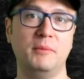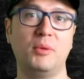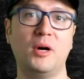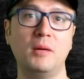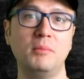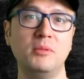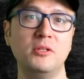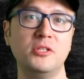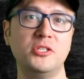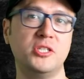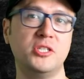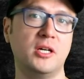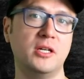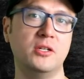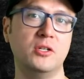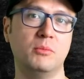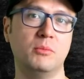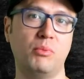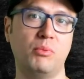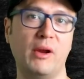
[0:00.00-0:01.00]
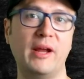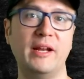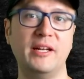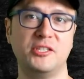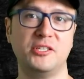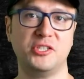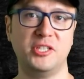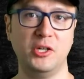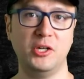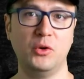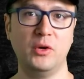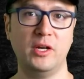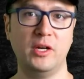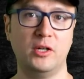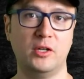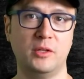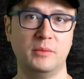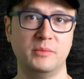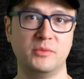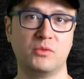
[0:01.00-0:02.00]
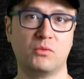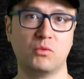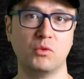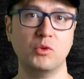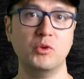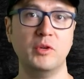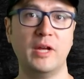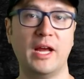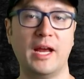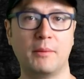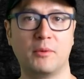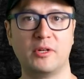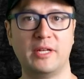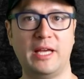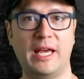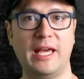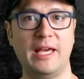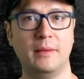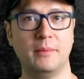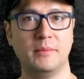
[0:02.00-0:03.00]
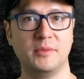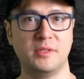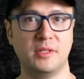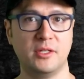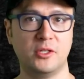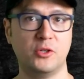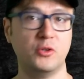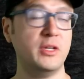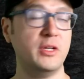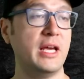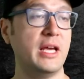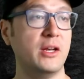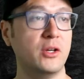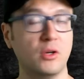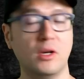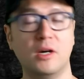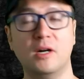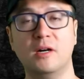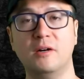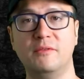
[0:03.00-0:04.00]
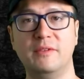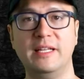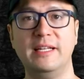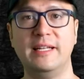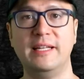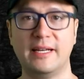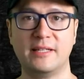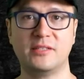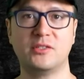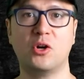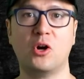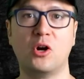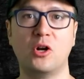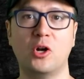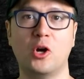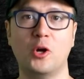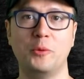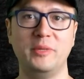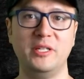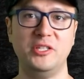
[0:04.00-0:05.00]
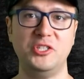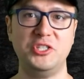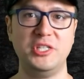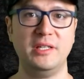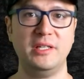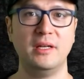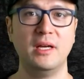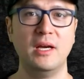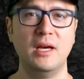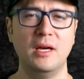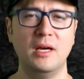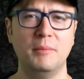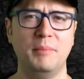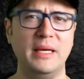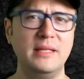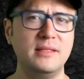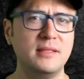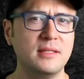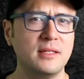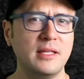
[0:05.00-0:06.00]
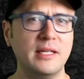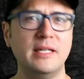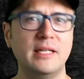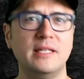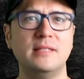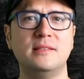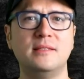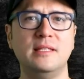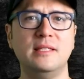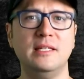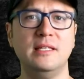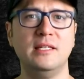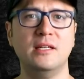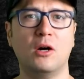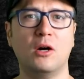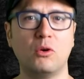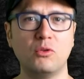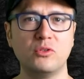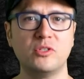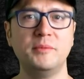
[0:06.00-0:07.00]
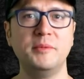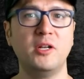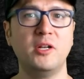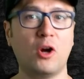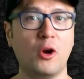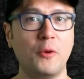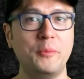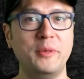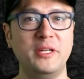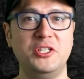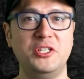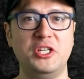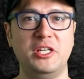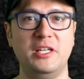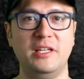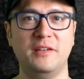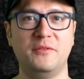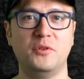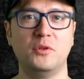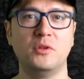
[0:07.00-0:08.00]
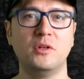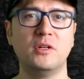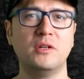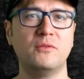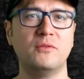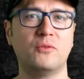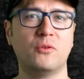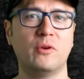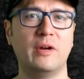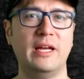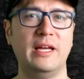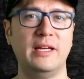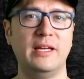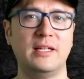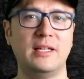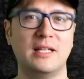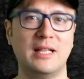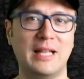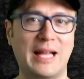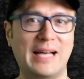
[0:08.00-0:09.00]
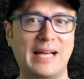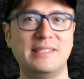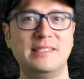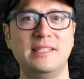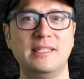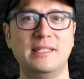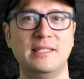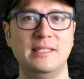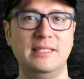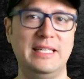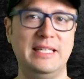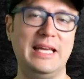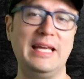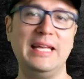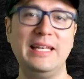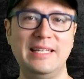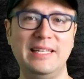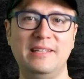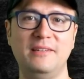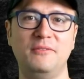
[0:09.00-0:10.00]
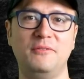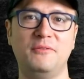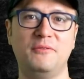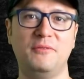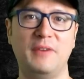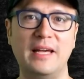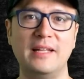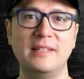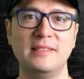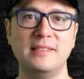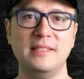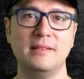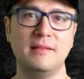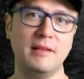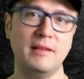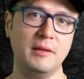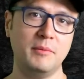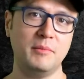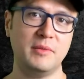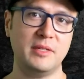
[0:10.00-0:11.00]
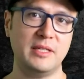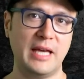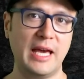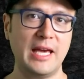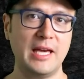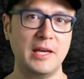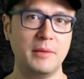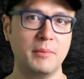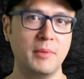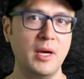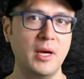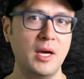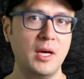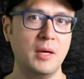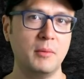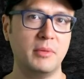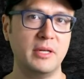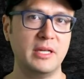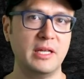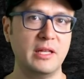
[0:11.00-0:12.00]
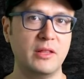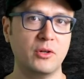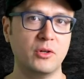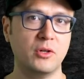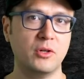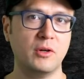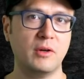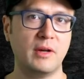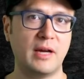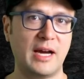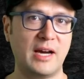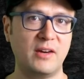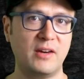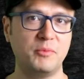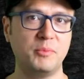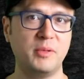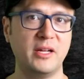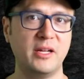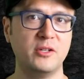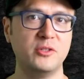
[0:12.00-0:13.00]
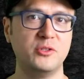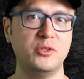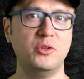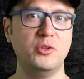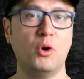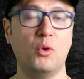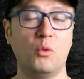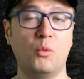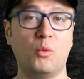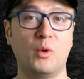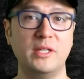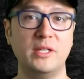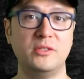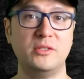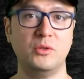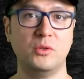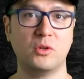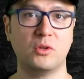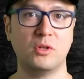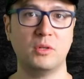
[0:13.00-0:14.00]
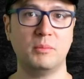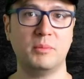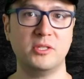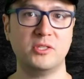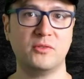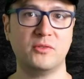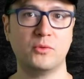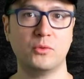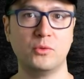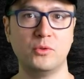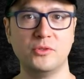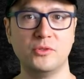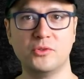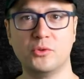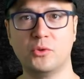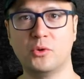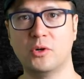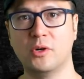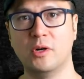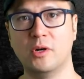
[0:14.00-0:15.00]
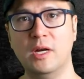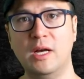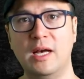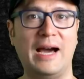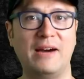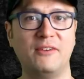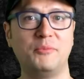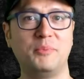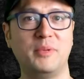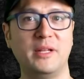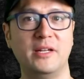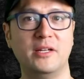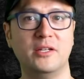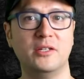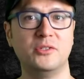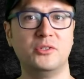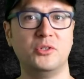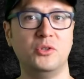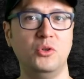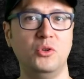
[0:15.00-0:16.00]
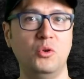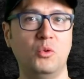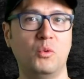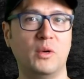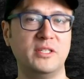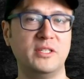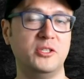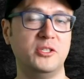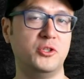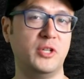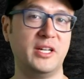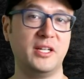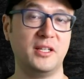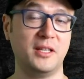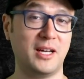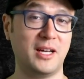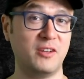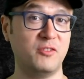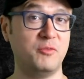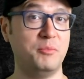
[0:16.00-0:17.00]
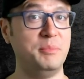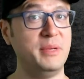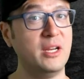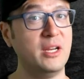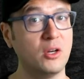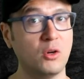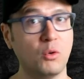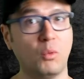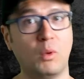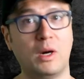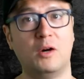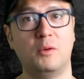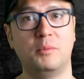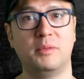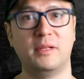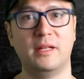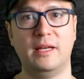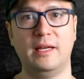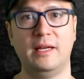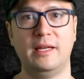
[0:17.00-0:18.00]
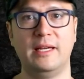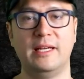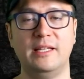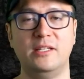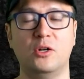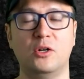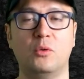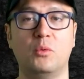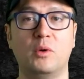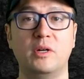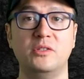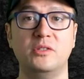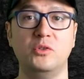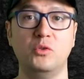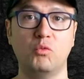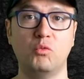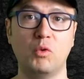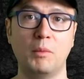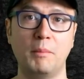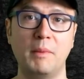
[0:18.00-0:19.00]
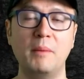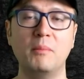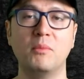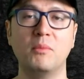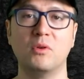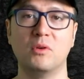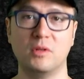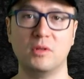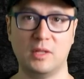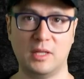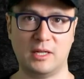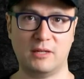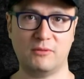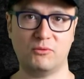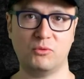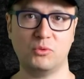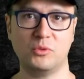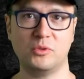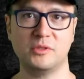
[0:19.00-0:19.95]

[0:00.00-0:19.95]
and published under Brandish Gilhelm's Runehammer Games, the creator of Index Card RPG. Basically, it's the ultimate RPG if you're looking for a classic D&D fantasy-themed game, but either have players who don't want to learn a bunch of rules, or have players who want to drink a lot of beer while playing and don't want to remember a lot of